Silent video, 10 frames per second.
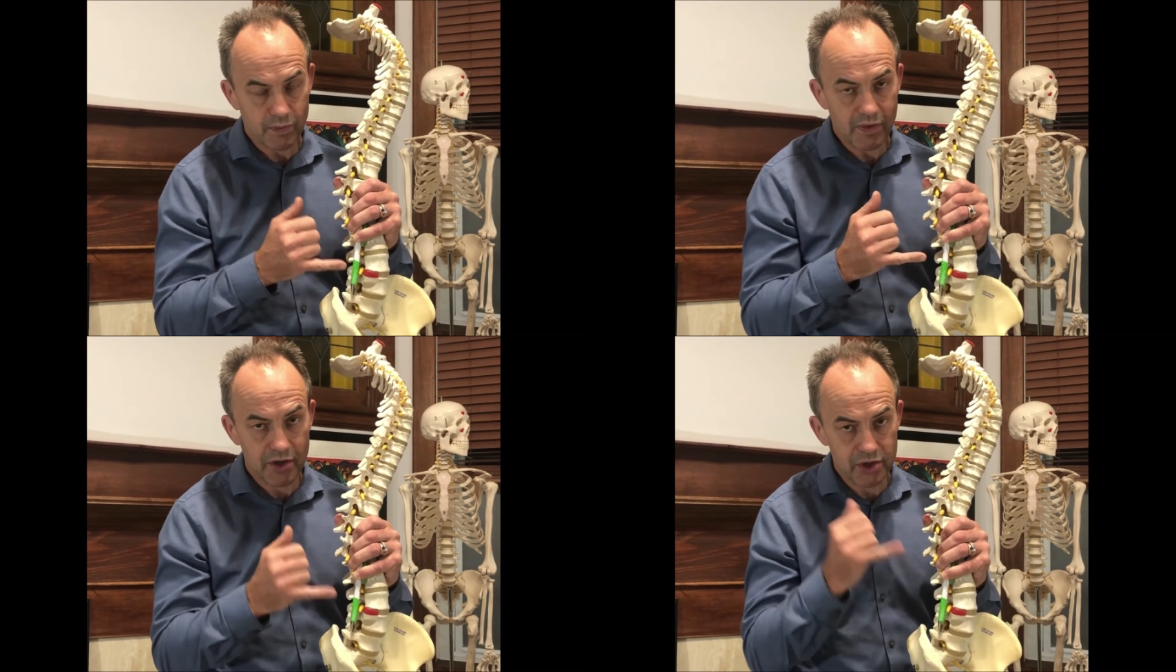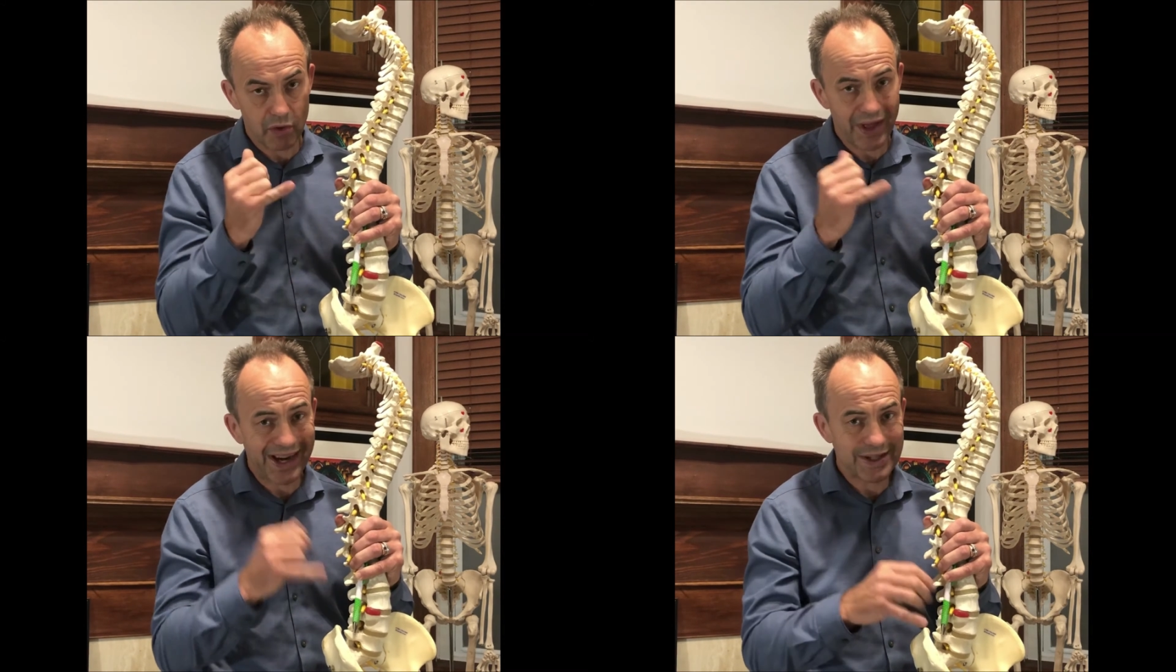
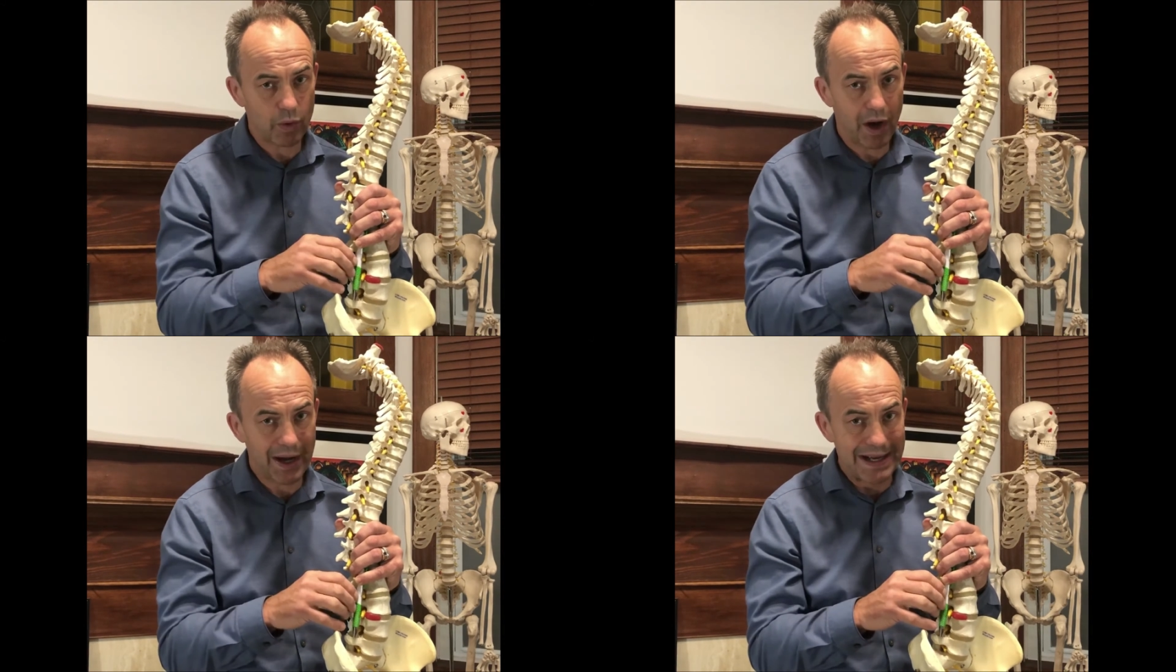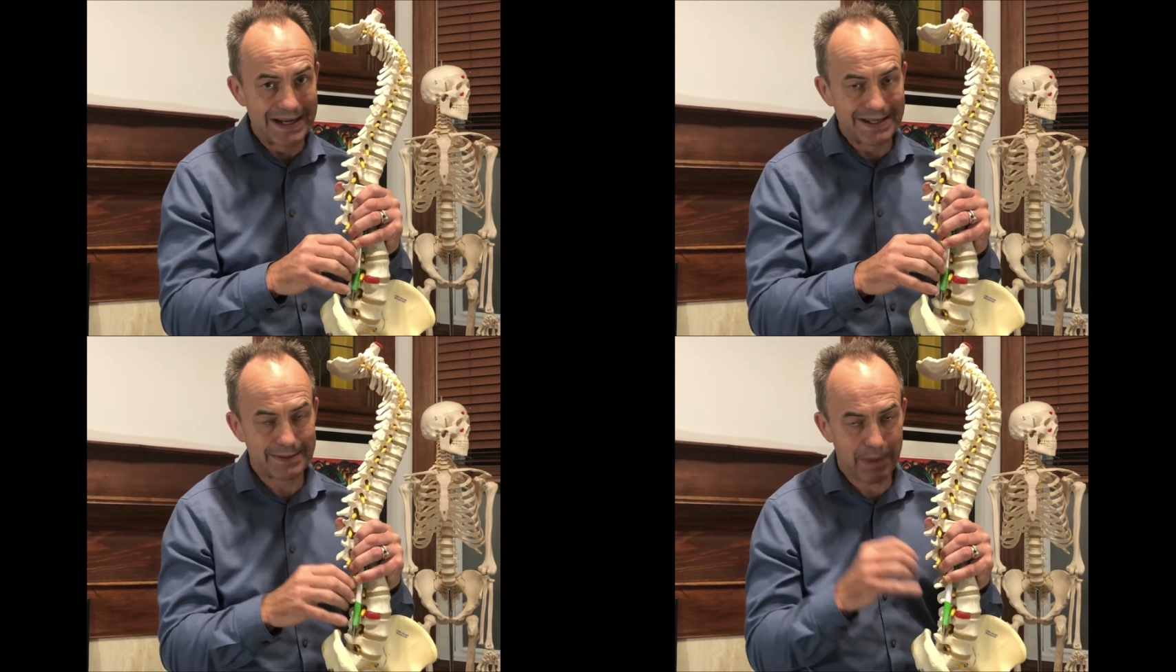So that is why
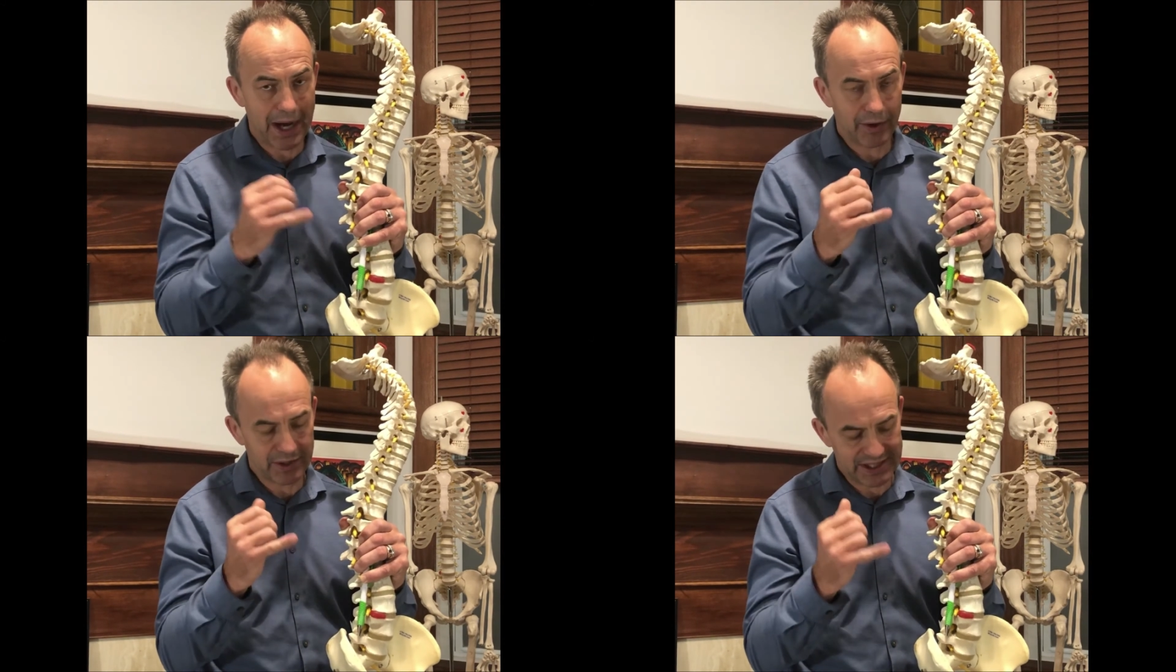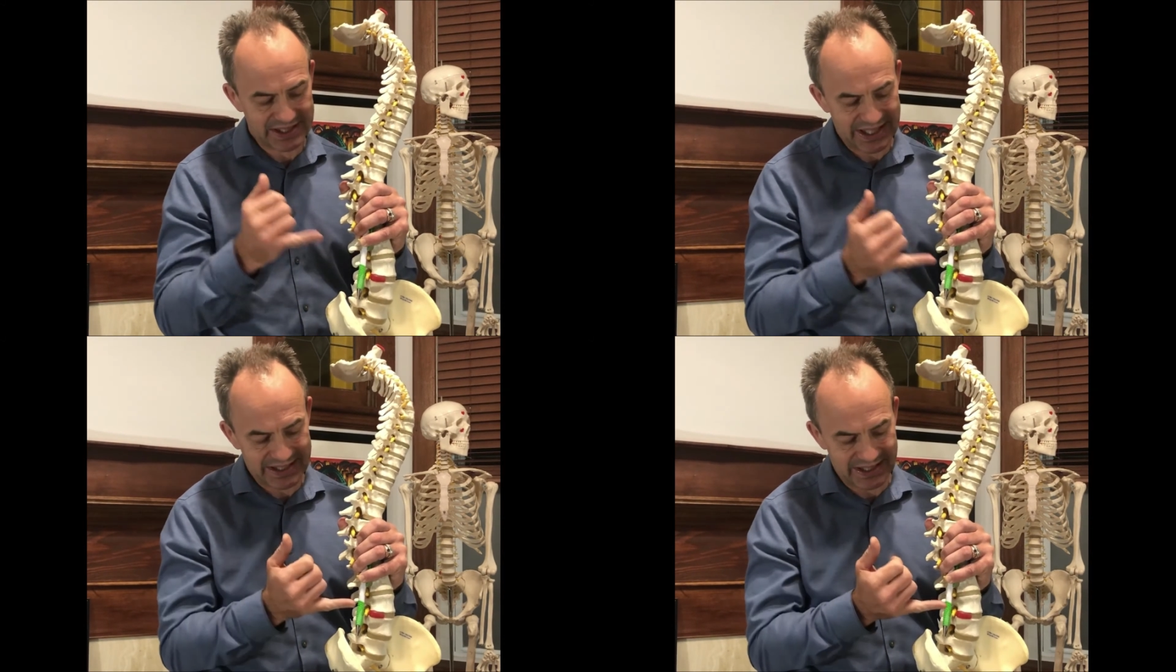spinal
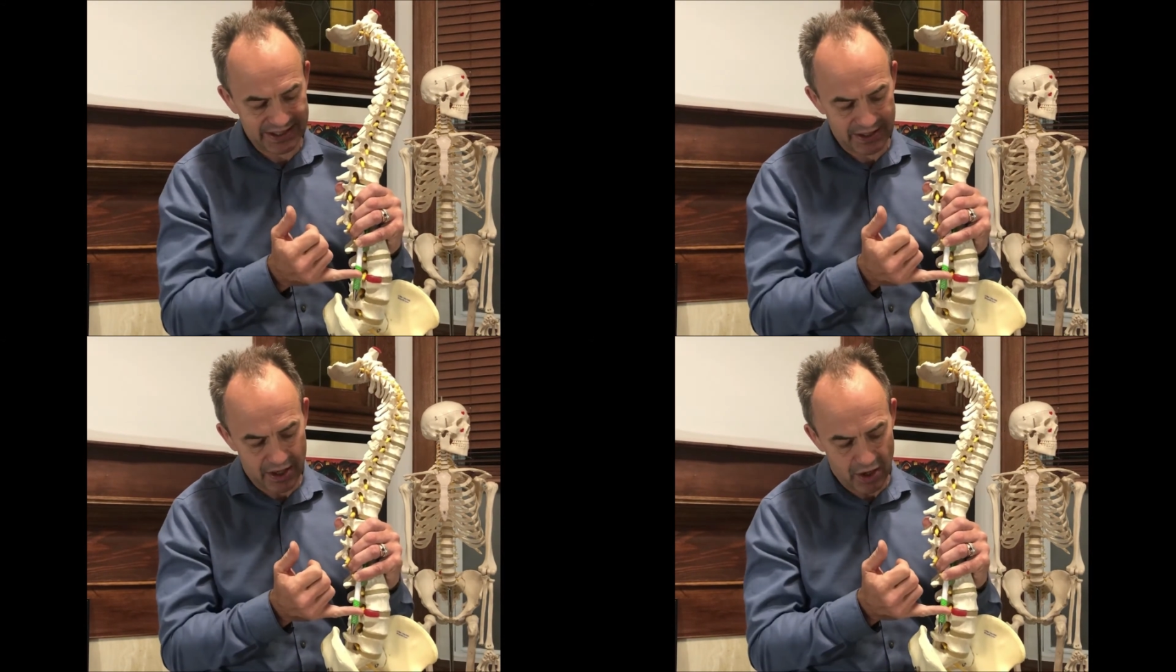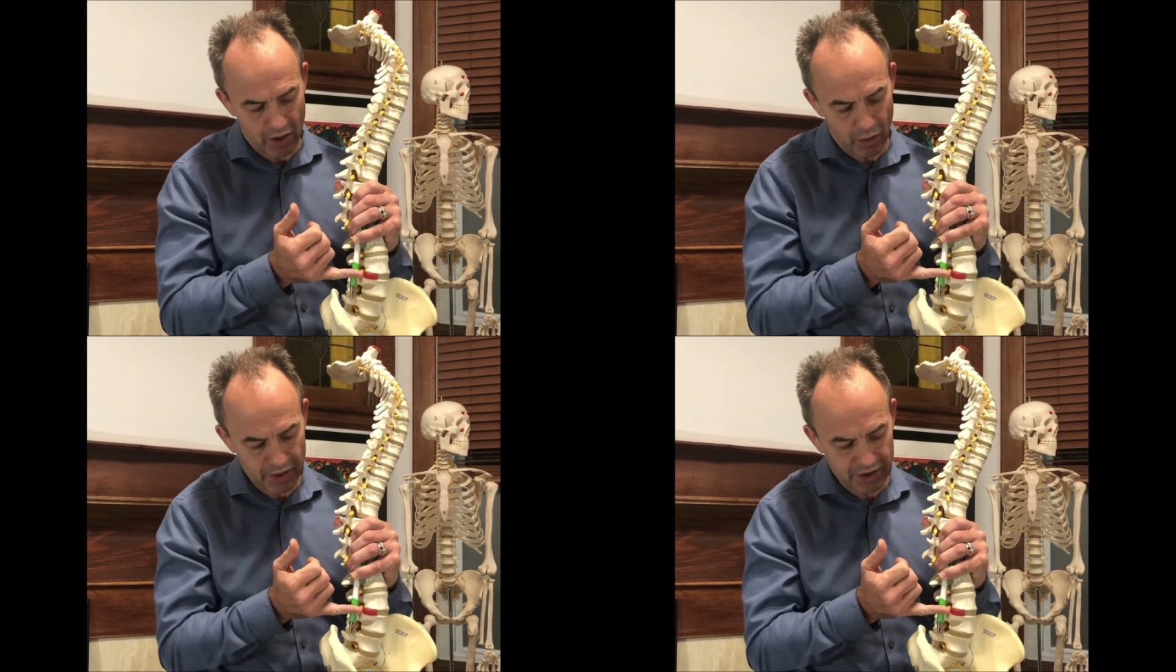listhesis,
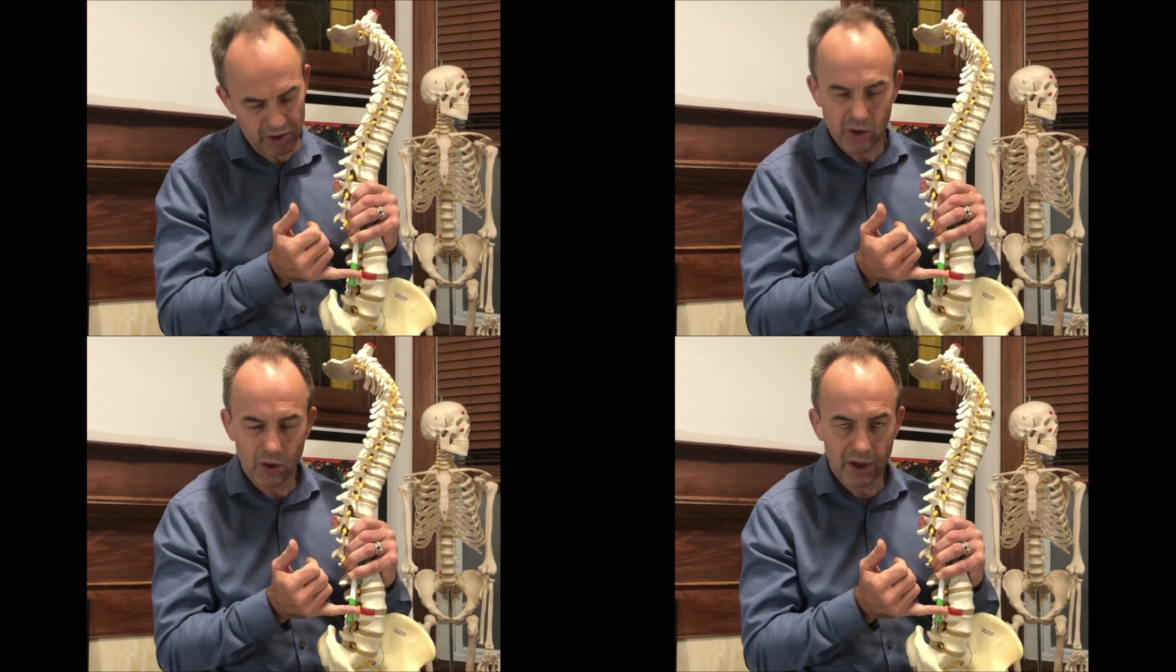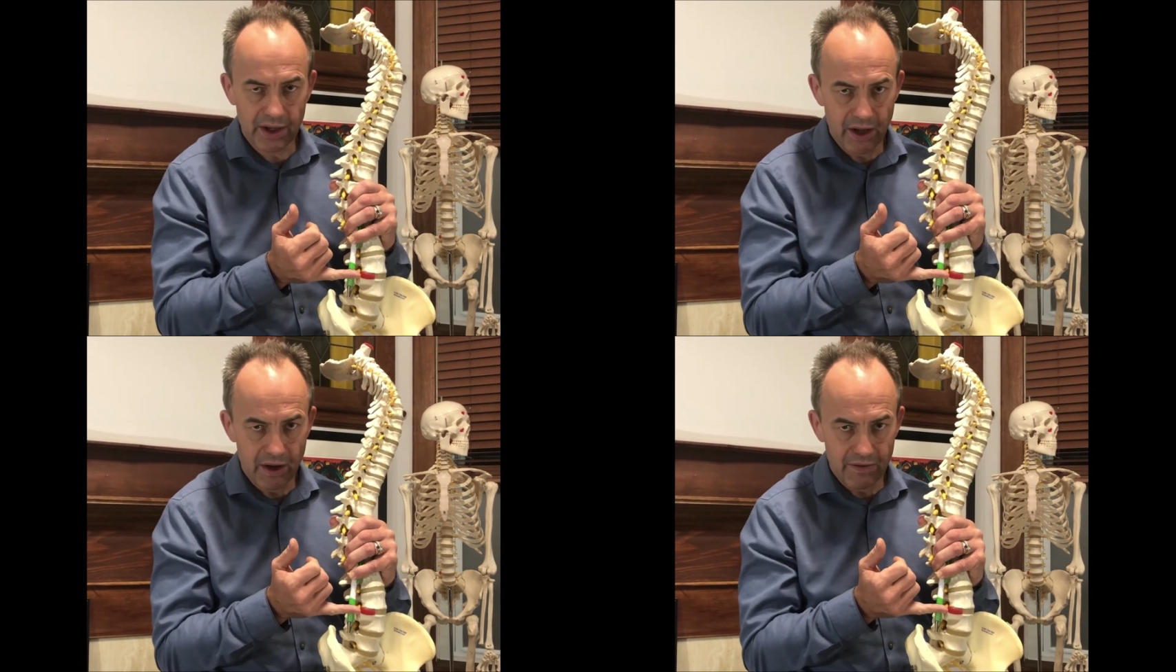or we could call
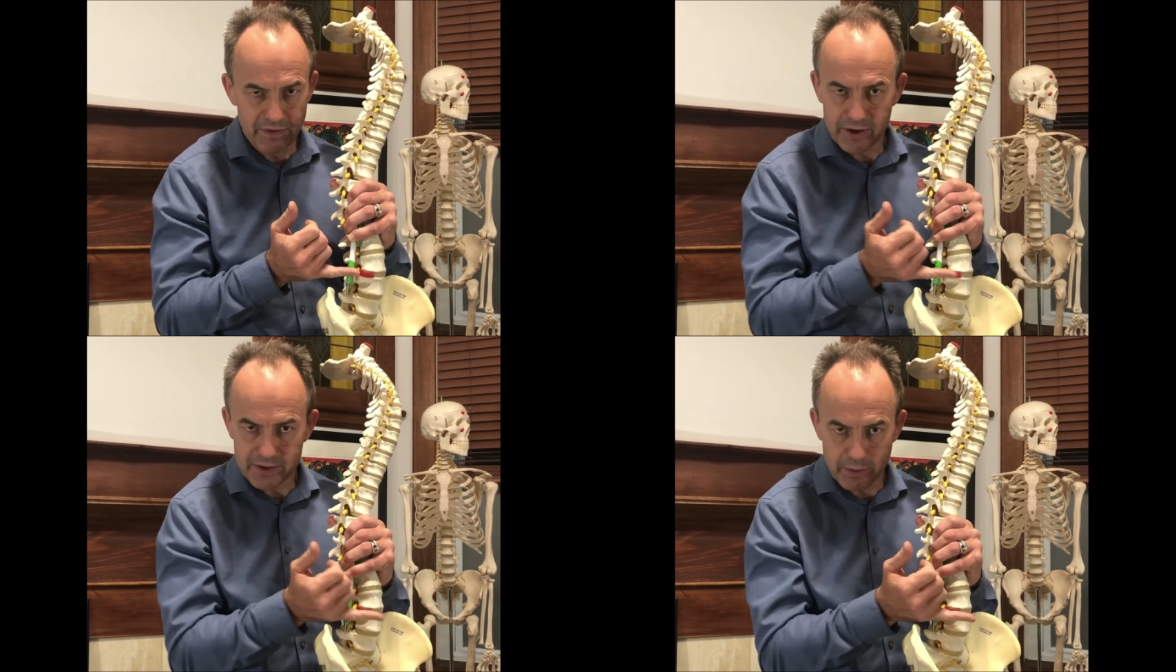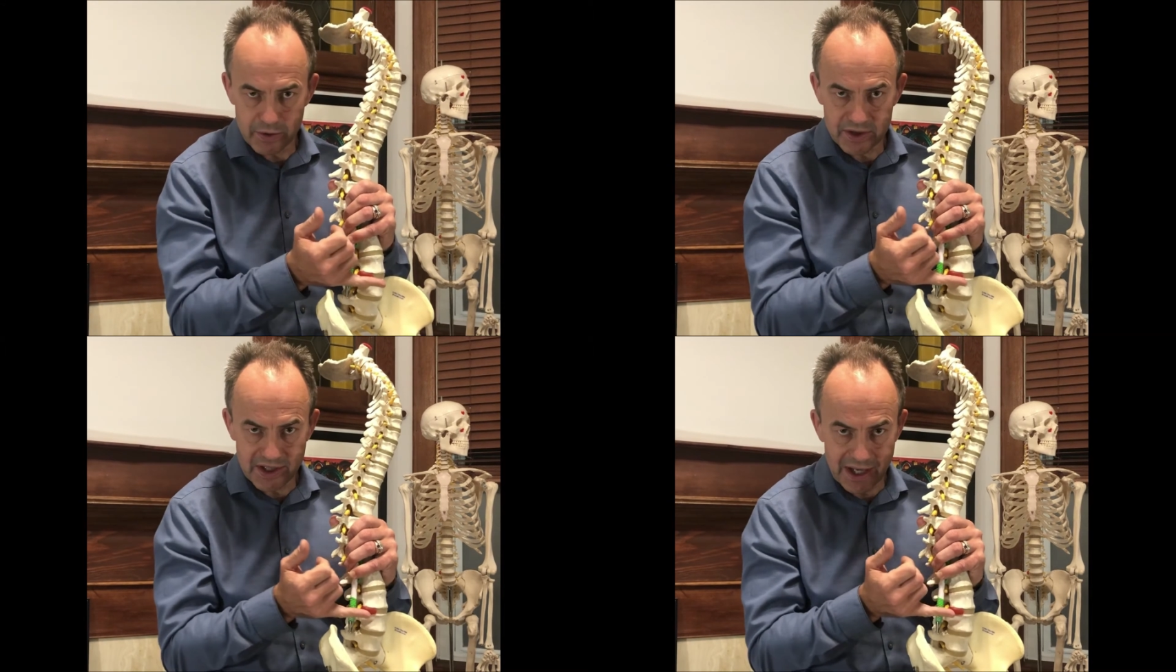it vertebral
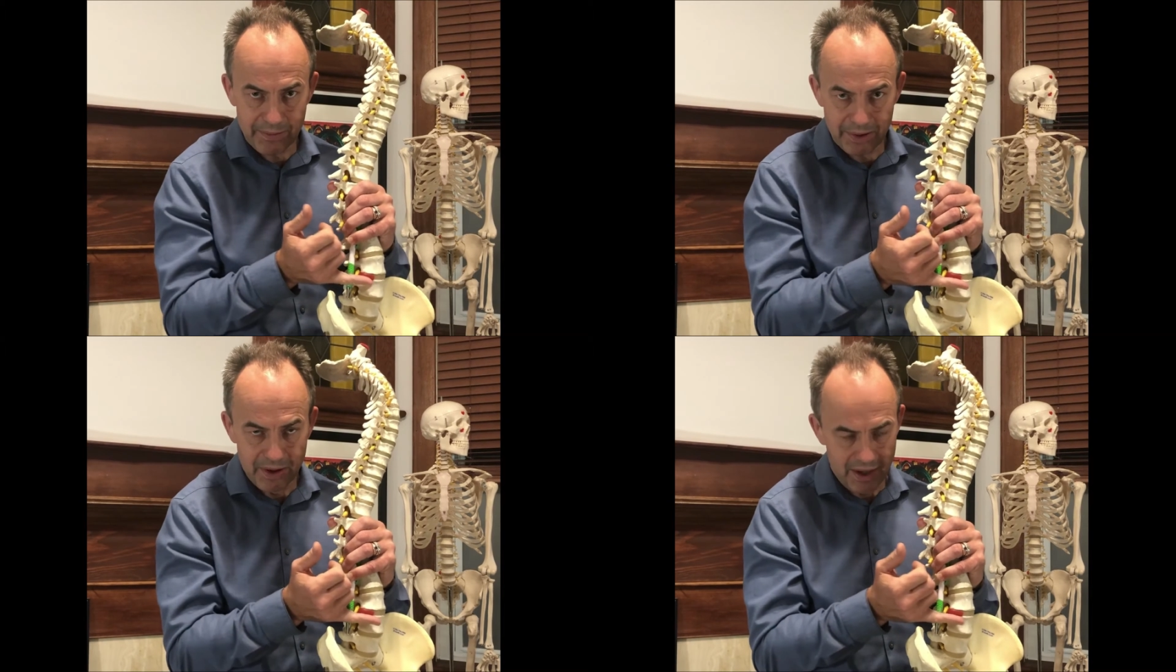slip,